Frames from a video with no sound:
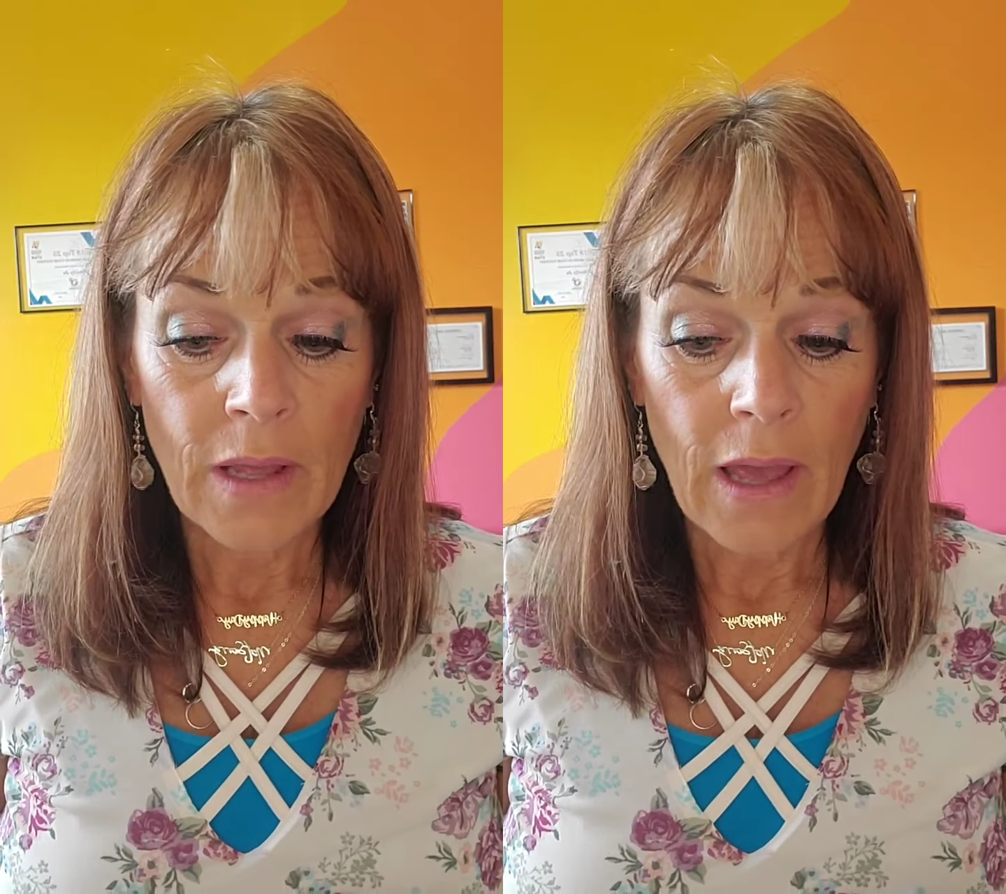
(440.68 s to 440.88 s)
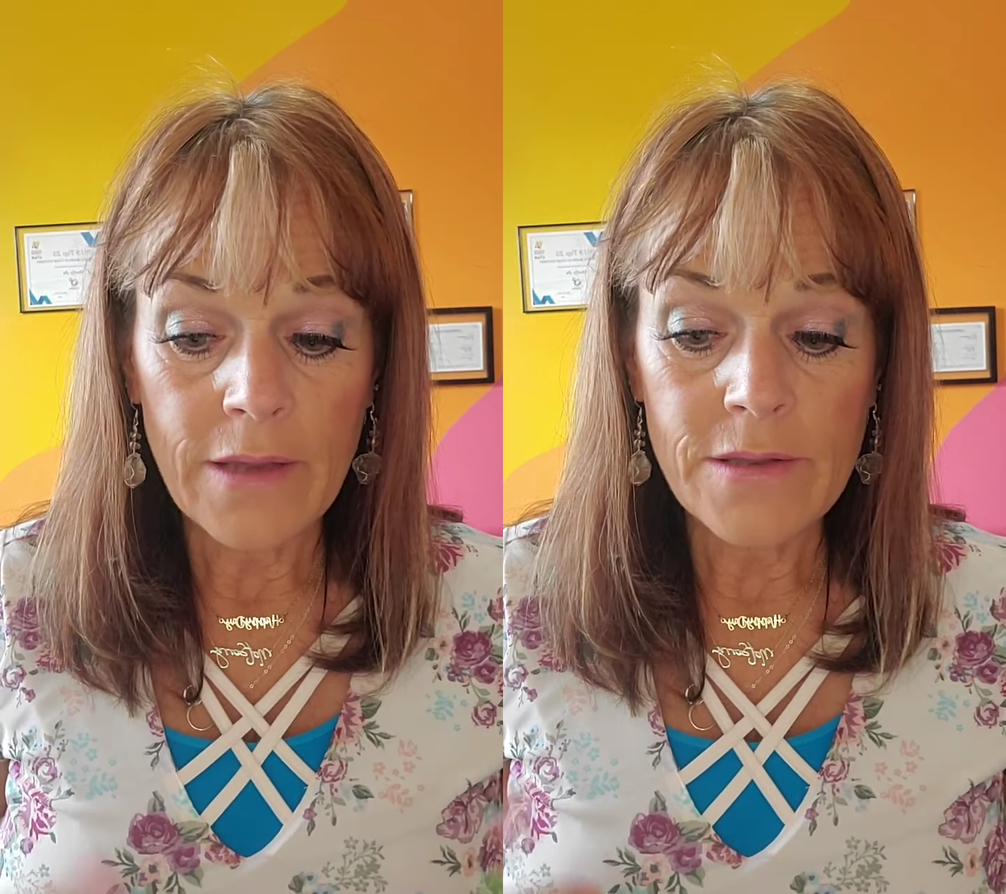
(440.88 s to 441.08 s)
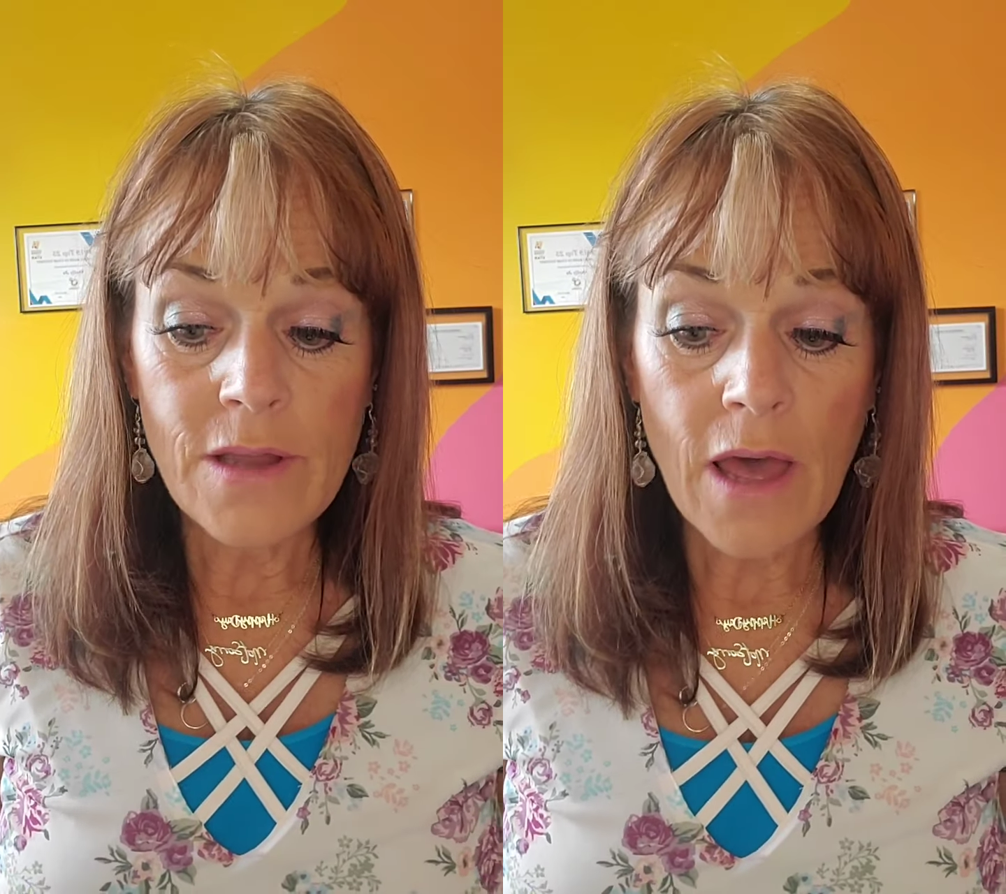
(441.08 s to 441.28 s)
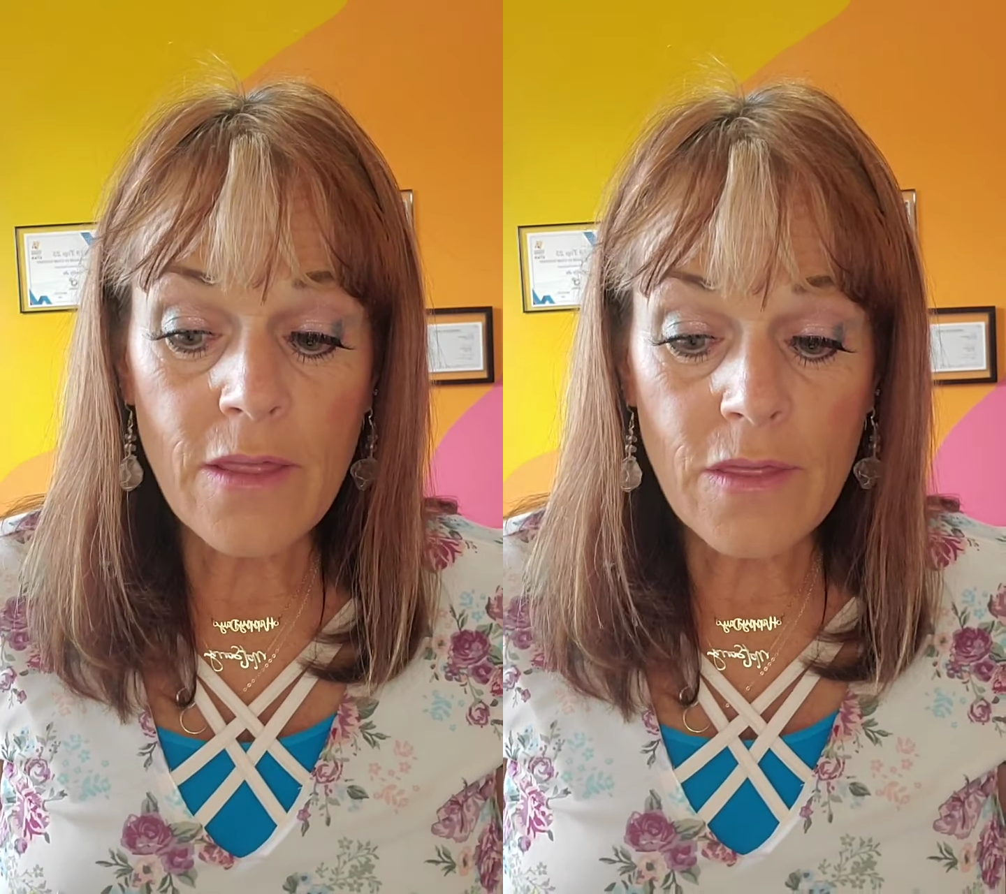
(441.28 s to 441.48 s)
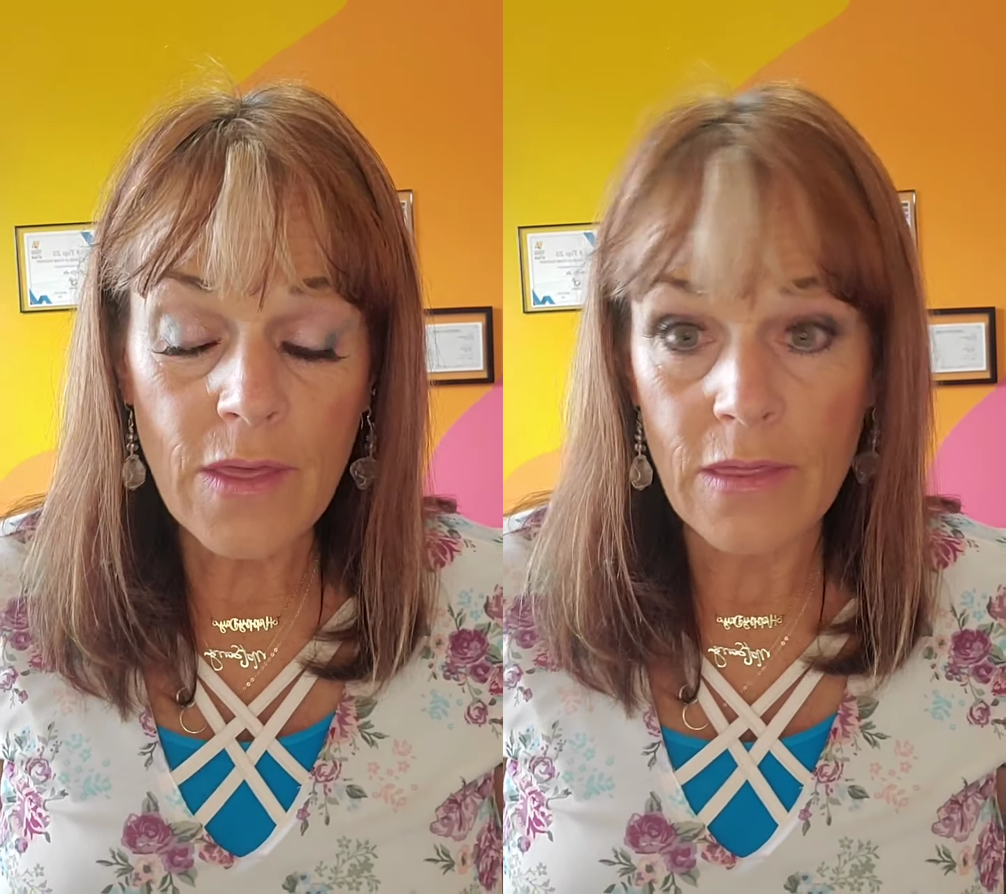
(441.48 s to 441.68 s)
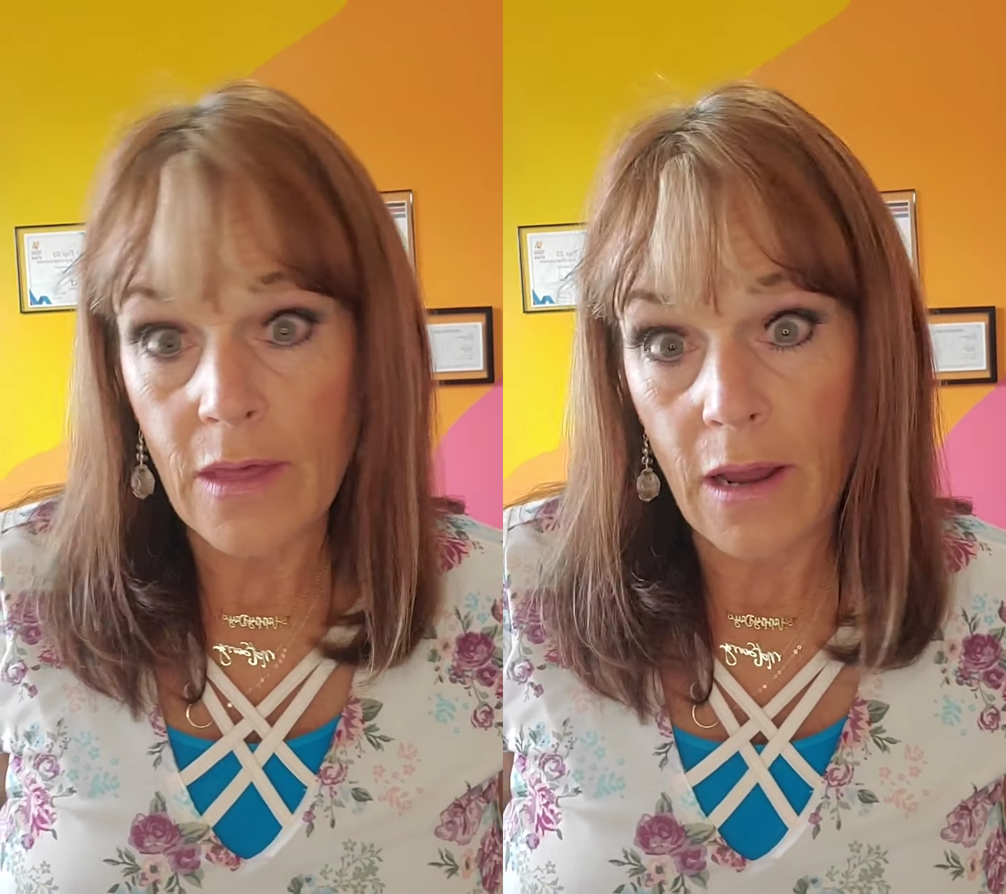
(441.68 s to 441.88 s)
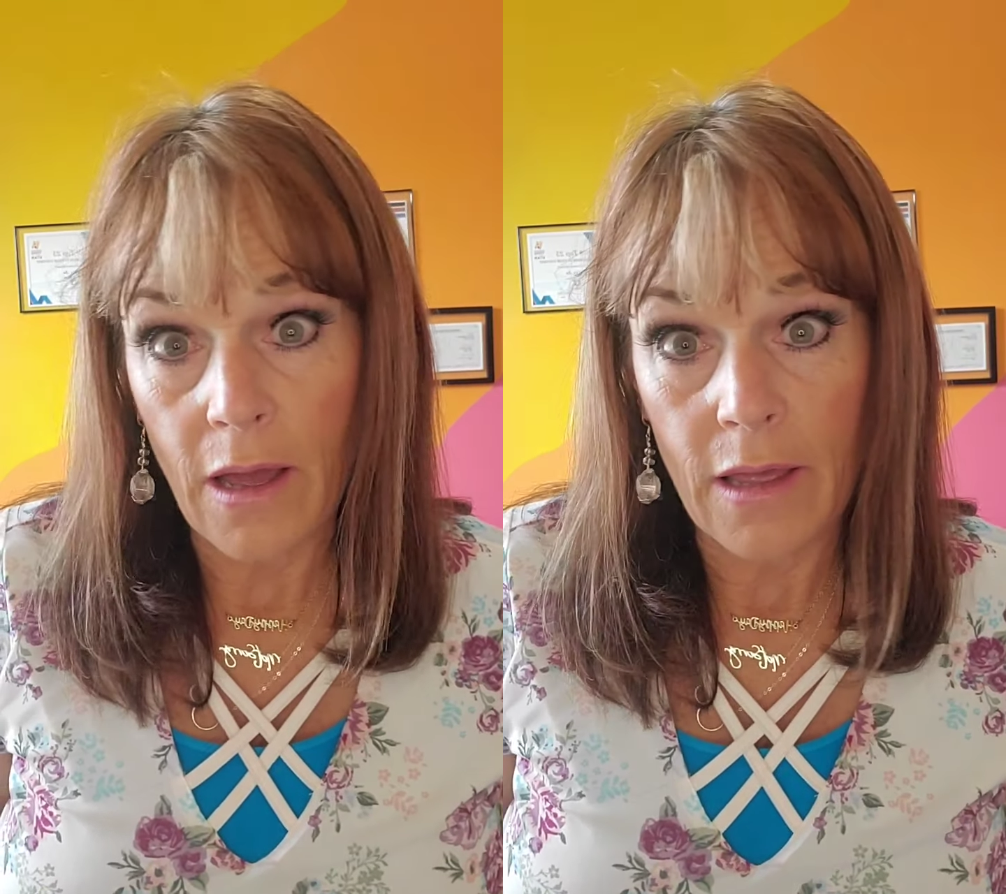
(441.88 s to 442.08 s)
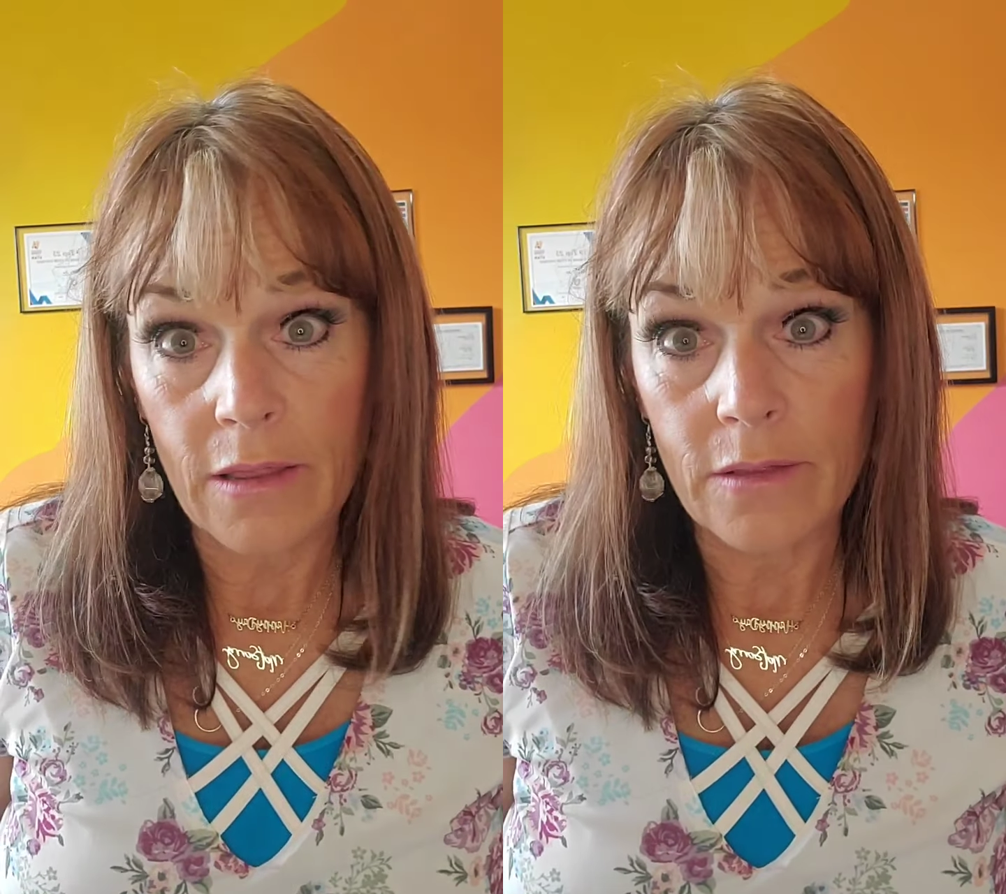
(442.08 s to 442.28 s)
Another thing that
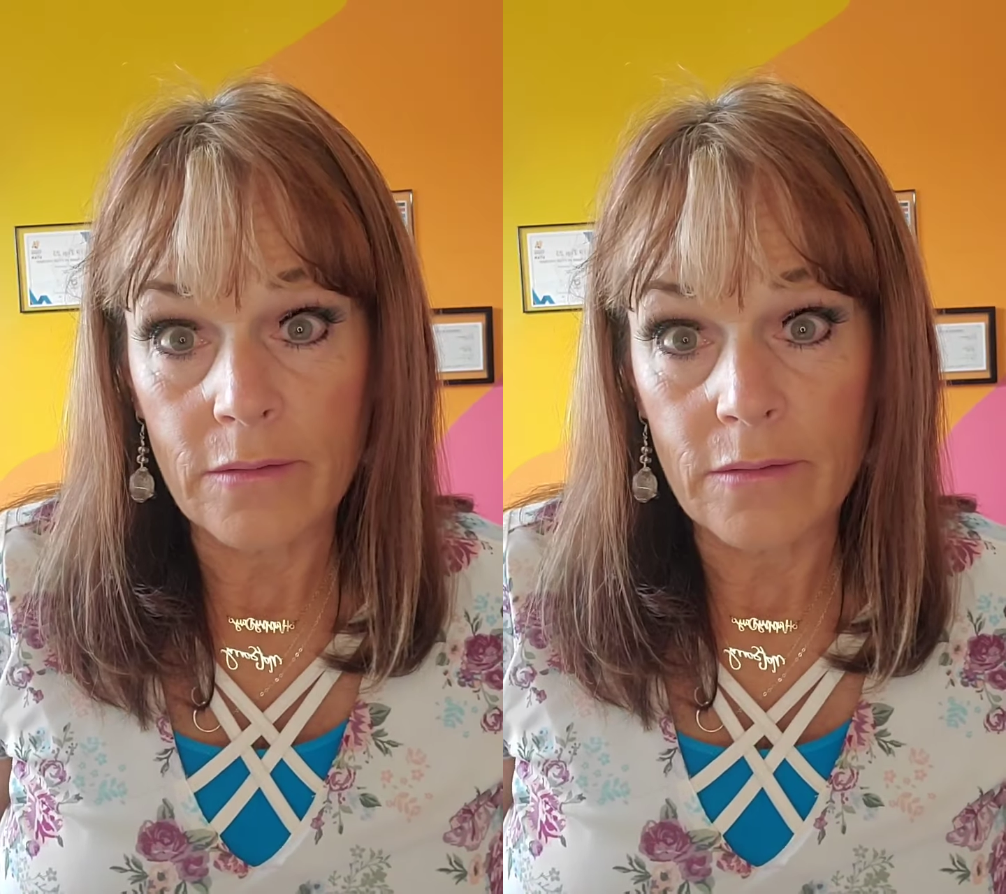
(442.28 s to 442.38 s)
I